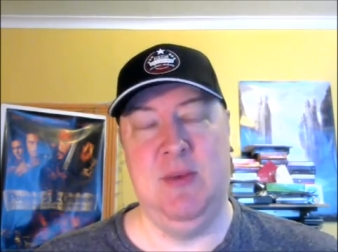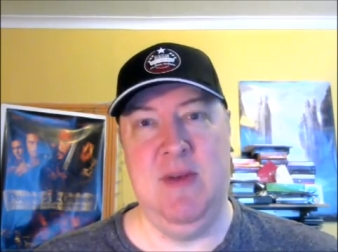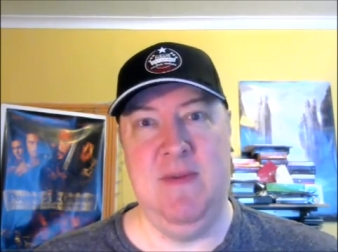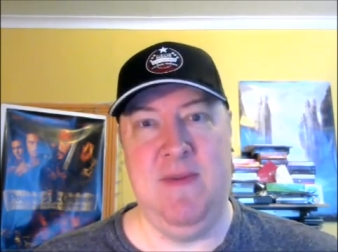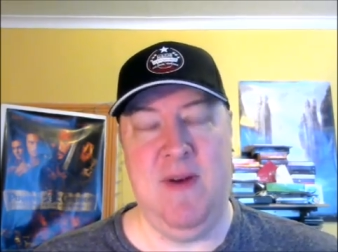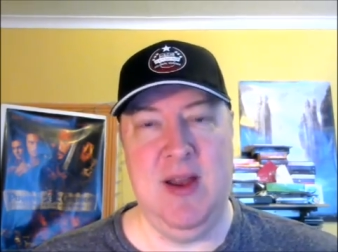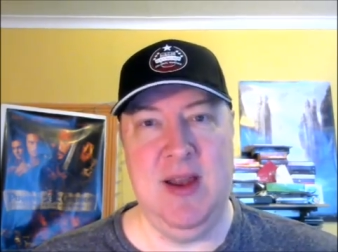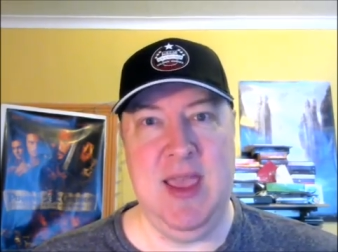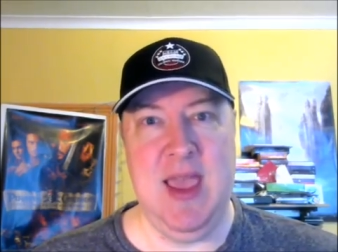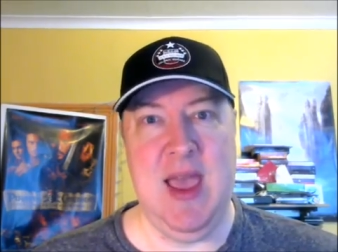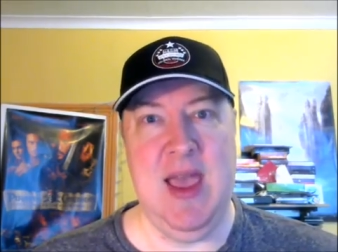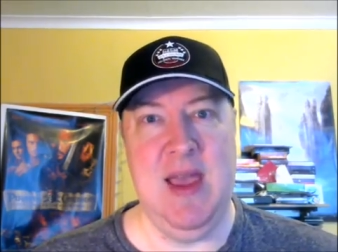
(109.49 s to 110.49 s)
we
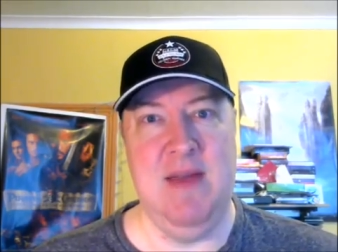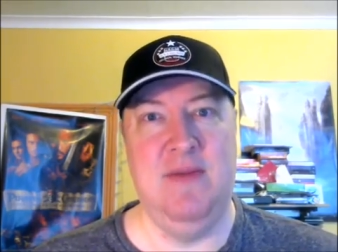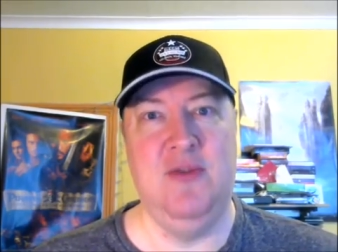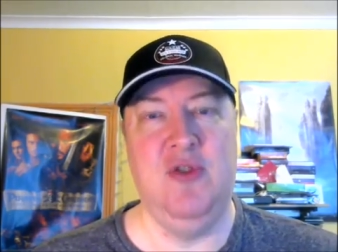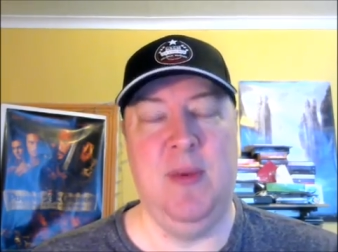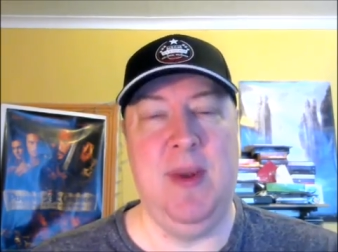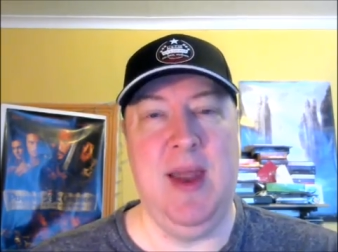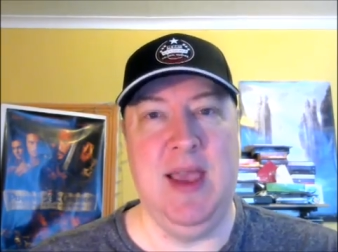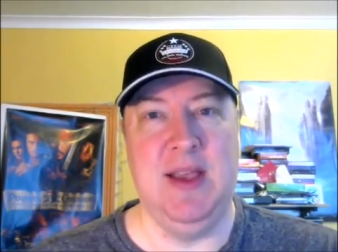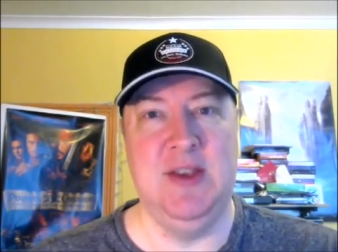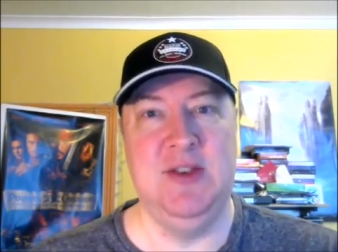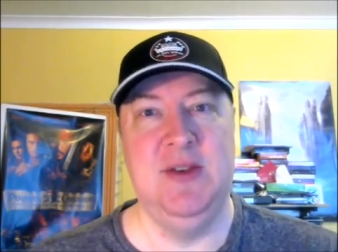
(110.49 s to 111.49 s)
finally have
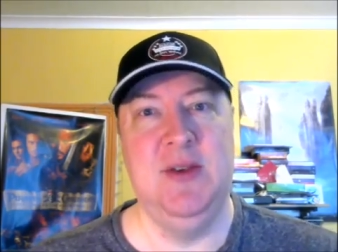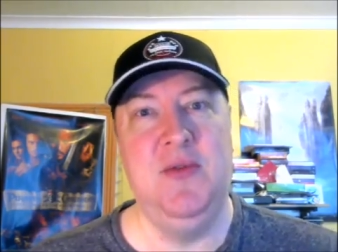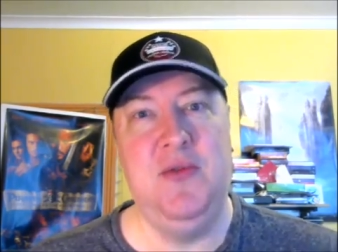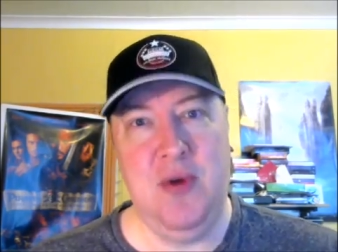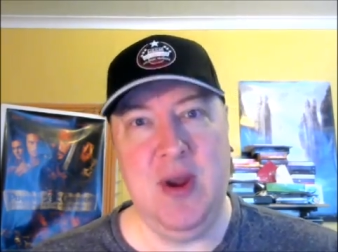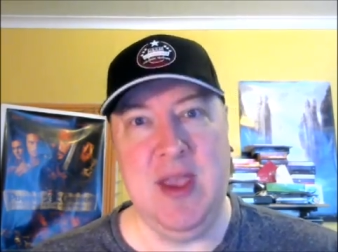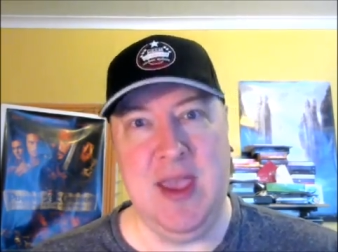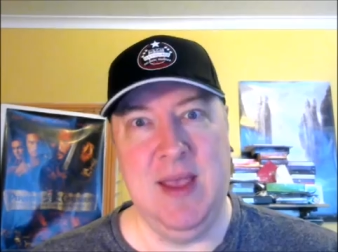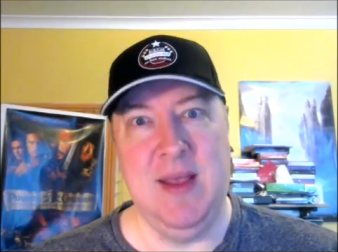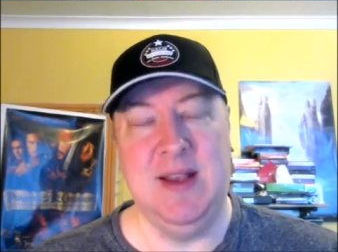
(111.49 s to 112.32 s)
XXX 3,